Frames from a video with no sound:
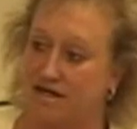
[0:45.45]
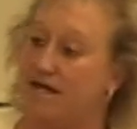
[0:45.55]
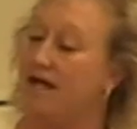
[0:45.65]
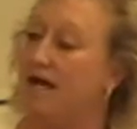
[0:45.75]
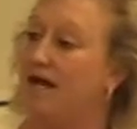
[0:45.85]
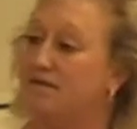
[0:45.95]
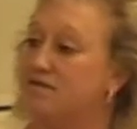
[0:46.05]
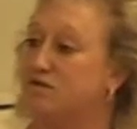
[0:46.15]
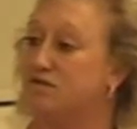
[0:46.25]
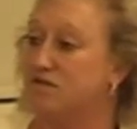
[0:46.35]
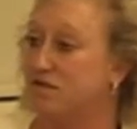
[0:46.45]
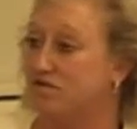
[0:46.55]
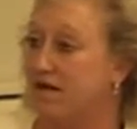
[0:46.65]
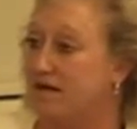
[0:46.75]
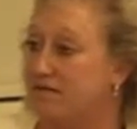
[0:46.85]
previous
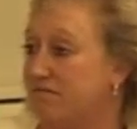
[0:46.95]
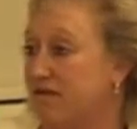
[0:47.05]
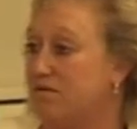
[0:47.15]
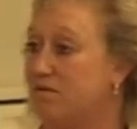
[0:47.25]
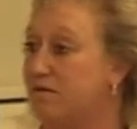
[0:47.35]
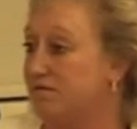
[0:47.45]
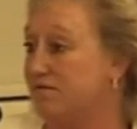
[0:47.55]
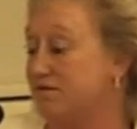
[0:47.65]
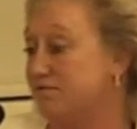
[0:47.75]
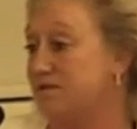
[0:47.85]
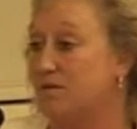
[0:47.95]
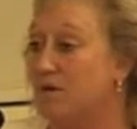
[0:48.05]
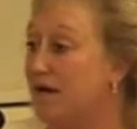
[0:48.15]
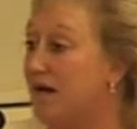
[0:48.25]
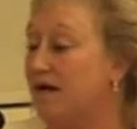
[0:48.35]
custodial staff that we had
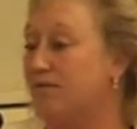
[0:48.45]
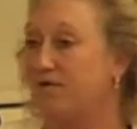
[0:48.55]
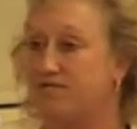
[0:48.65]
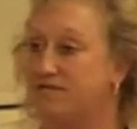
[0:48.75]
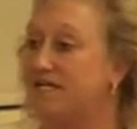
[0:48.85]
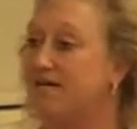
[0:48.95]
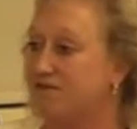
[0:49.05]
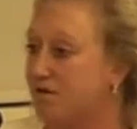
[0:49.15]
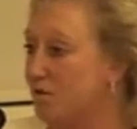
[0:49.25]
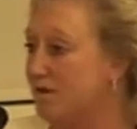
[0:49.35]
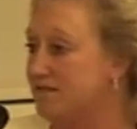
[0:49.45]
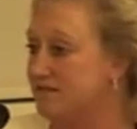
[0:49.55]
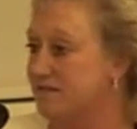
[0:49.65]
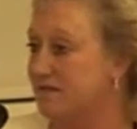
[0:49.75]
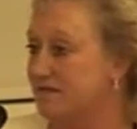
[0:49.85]
before it was outsourced. And I
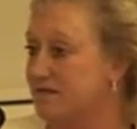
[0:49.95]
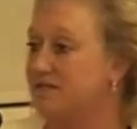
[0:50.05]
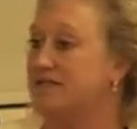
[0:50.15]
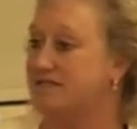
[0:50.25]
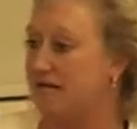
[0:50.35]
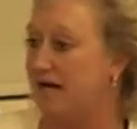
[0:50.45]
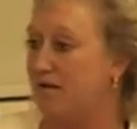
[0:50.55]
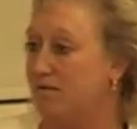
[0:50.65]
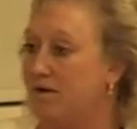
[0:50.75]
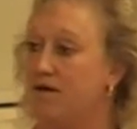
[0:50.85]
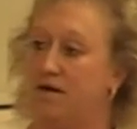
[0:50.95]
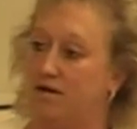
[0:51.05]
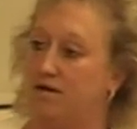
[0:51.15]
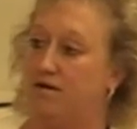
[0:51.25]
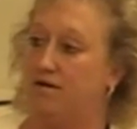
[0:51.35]
would like to add
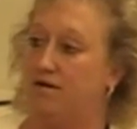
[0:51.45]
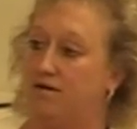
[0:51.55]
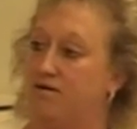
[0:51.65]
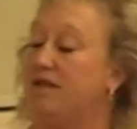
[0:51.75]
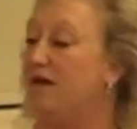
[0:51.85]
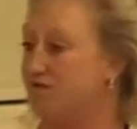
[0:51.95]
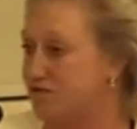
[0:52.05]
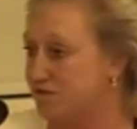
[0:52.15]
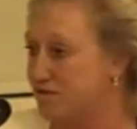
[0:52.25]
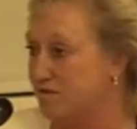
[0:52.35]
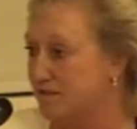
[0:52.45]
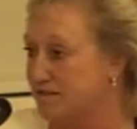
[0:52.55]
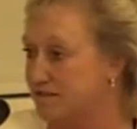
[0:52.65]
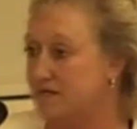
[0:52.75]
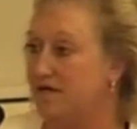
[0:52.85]
part-timers or outsource the
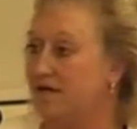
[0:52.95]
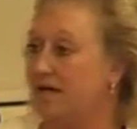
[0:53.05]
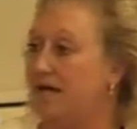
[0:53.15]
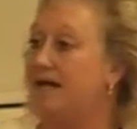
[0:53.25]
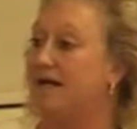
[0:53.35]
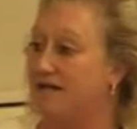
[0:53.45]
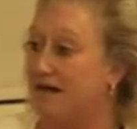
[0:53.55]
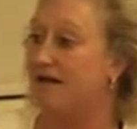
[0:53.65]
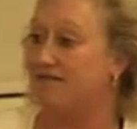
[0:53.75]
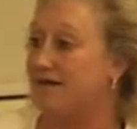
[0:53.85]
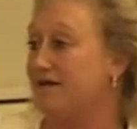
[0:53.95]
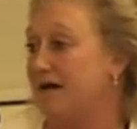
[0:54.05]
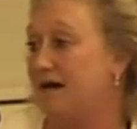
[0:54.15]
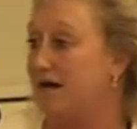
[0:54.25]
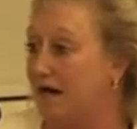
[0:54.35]
evenings. And I think that would be
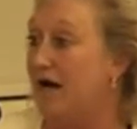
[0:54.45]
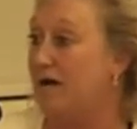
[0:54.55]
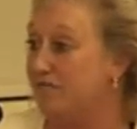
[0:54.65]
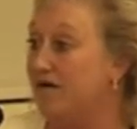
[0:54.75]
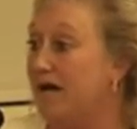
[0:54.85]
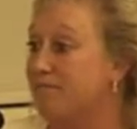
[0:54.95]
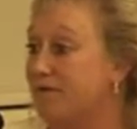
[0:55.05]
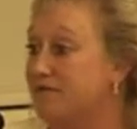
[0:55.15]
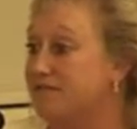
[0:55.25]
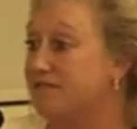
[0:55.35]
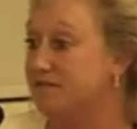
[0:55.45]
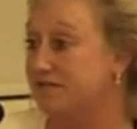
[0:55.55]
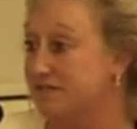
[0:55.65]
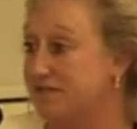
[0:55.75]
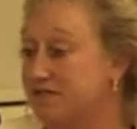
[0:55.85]
my way of maximizing
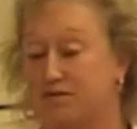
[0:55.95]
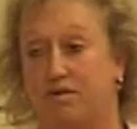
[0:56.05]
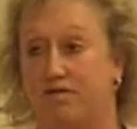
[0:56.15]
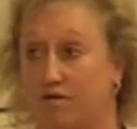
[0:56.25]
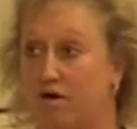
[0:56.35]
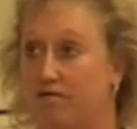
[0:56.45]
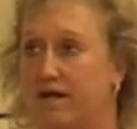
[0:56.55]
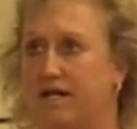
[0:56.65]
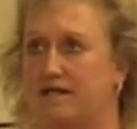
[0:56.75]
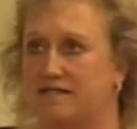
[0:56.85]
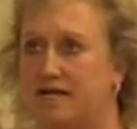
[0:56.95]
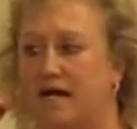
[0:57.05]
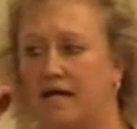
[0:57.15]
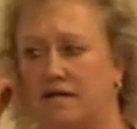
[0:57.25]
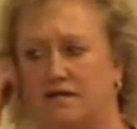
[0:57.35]
savings while getting the most
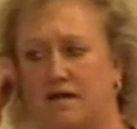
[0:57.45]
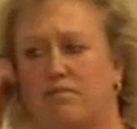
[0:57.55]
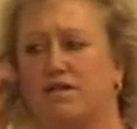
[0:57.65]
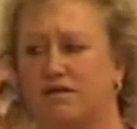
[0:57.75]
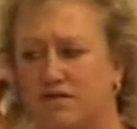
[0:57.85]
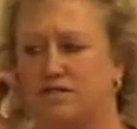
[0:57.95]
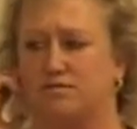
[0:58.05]
money for